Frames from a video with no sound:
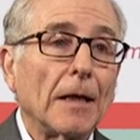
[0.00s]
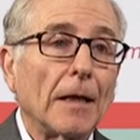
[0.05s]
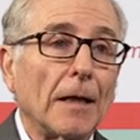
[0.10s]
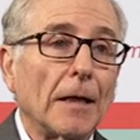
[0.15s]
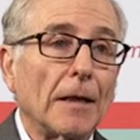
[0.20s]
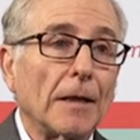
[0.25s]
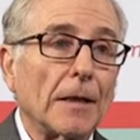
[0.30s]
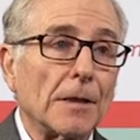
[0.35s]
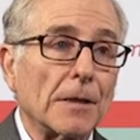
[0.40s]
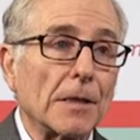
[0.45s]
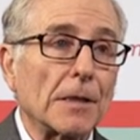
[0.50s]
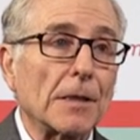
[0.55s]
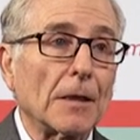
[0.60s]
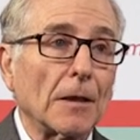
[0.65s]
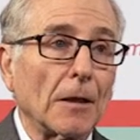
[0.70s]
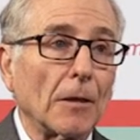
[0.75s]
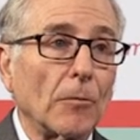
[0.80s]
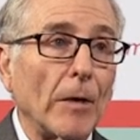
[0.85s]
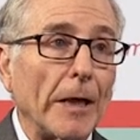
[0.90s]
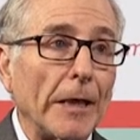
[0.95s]
is
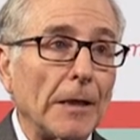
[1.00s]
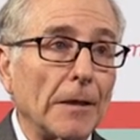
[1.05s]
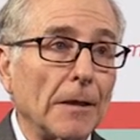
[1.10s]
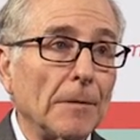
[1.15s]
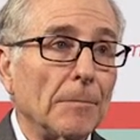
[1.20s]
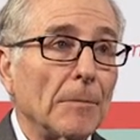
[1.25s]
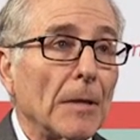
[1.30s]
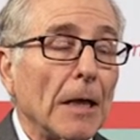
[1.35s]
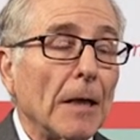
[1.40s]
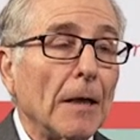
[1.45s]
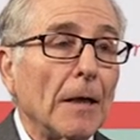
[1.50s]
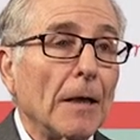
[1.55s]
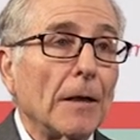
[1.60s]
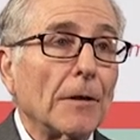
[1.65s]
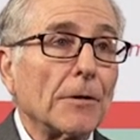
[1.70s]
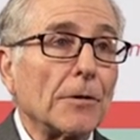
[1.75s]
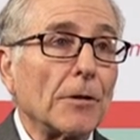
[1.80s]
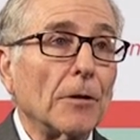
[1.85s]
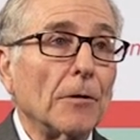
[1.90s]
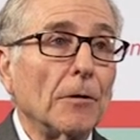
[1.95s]
still awaited.
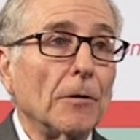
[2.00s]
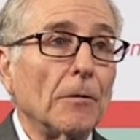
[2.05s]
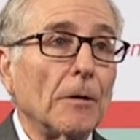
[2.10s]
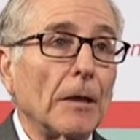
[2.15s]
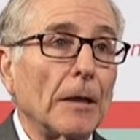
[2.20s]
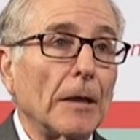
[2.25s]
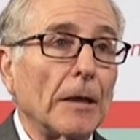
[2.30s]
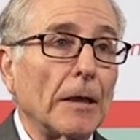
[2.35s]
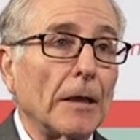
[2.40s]
So